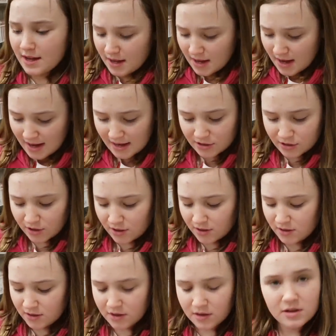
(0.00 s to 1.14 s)
Because we were
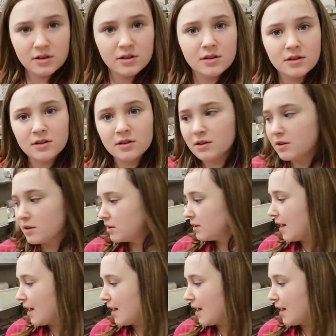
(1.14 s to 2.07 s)
thinking more blue, weren't you?